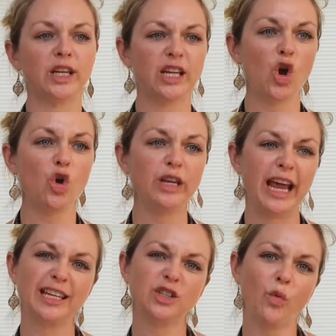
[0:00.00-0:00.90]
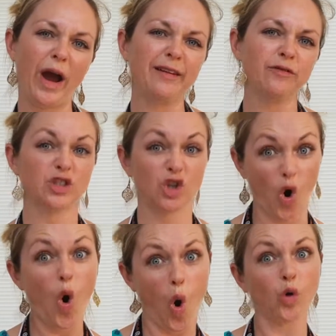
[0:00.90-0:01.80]
do need to wait for it
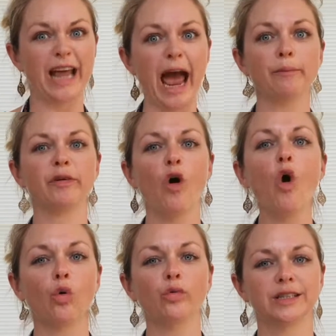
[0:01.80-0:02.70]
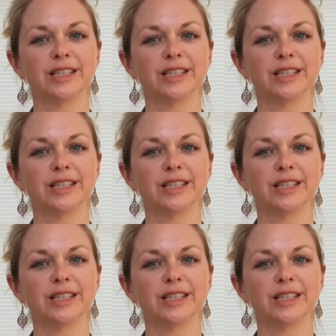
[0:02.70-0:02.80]
to cool down before we